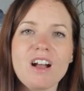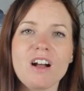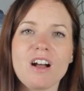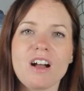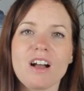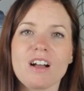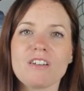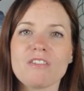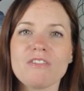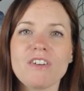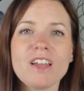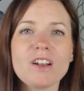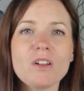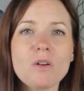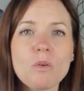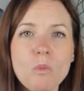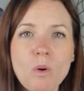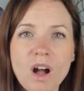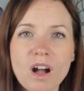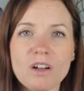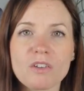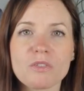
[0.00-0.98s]

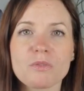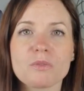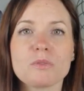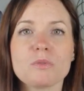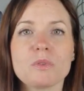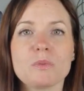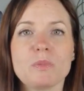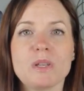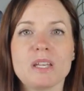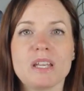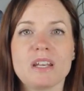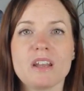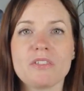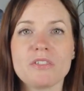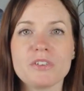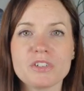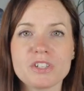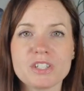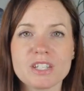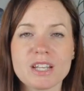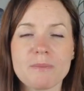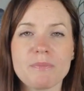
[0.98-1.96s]
Final walkthrough would be
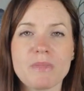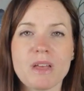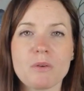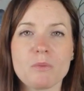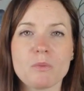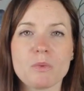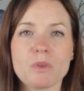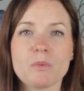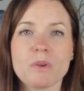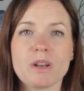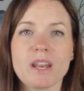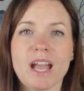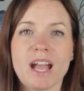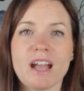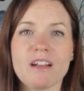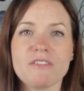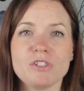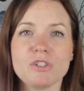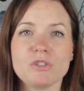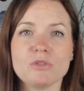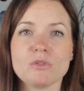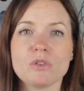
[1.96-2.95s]
another step that we would
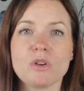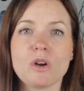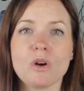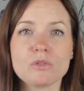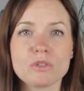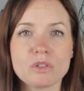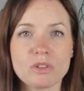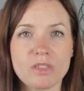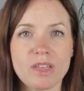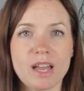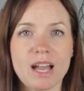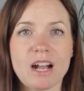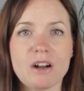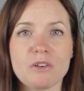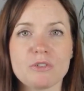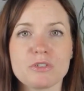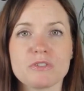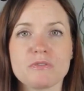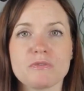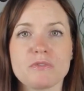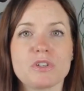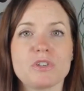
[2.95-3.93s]
have to go to the
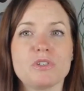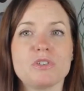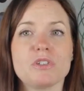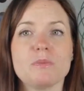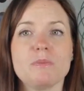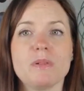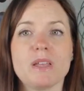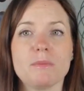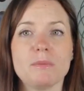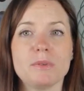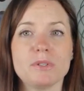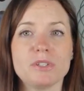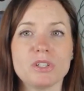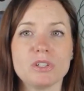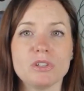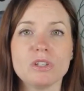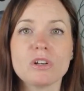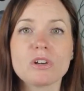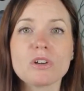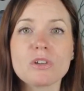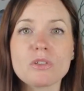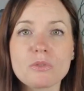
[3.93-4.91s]
house for you to be able to
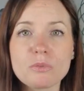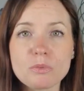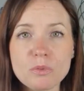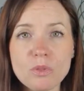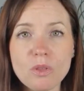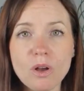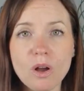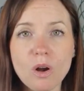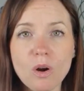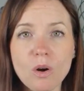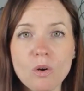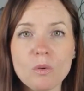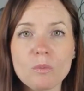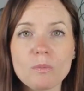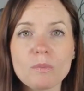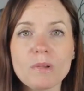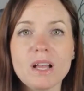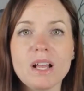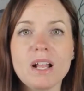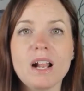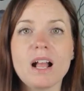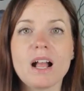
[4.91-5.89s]
look through the
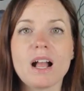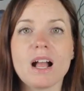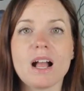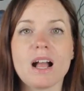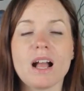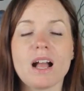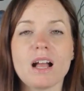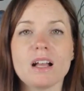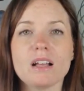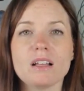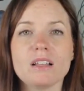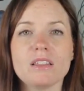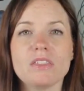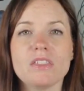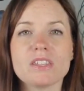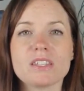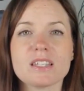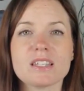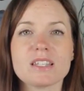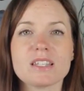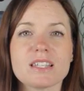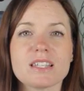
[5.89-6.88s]
home.
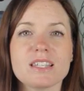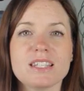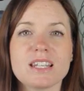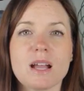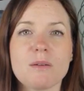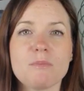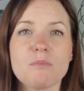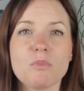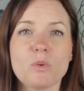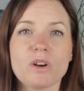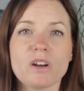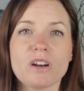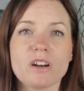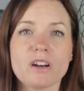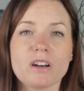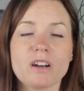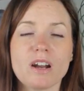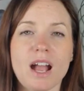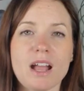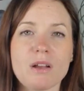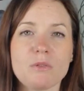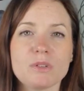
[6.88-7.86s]
This step
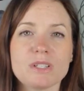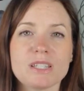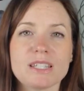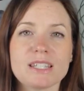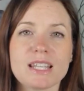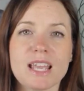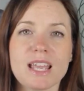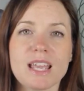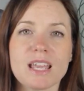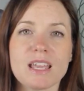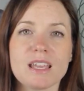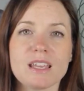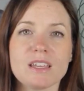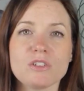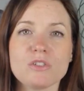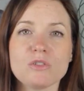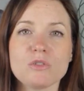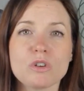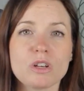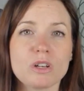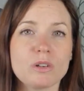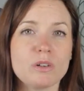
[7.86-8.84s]
where I would say
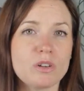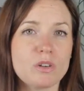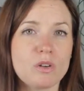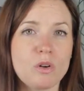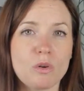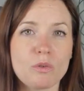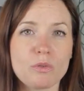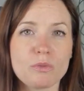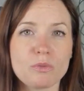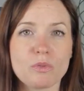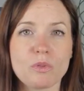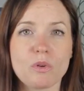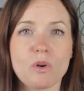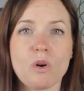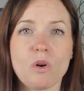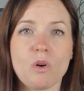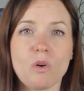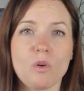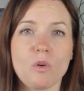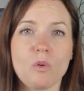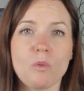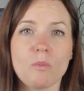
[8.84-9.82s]
you could go through the
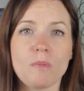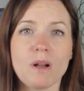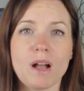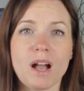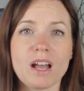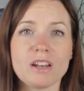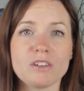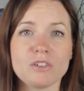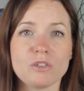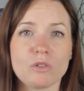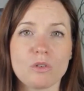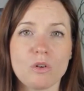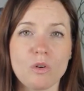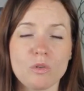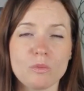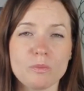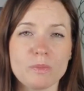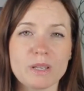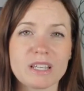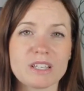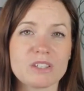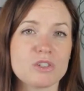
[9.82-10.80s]
home on your
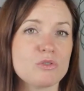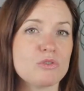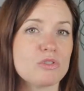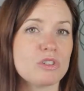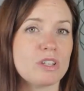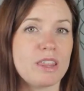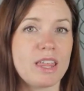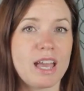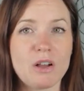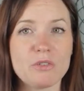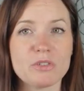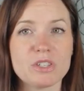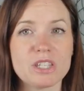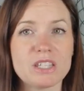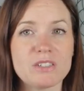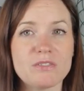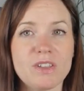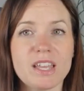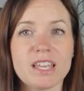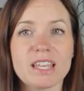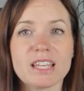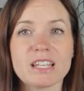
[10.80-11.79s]
own, because usually the house
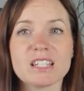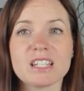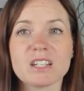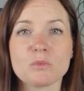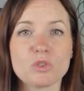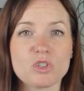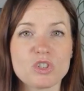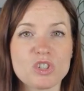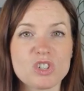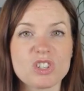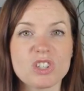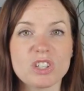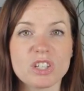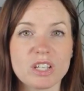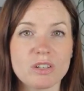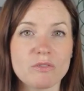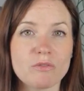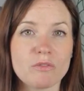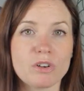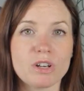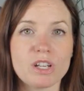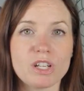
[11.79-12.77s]
is vacant and we're just
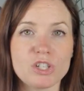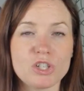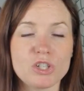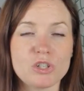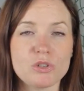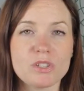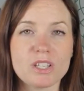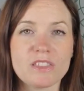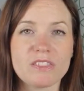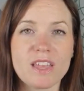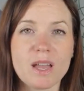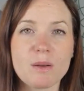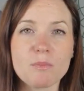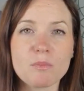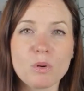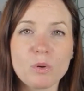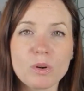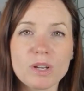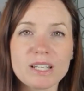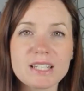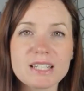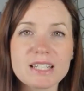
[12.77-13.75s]
looking for issues at that
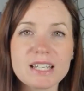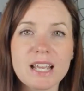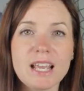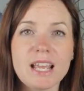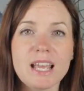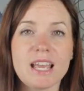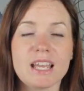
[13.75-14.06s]
point.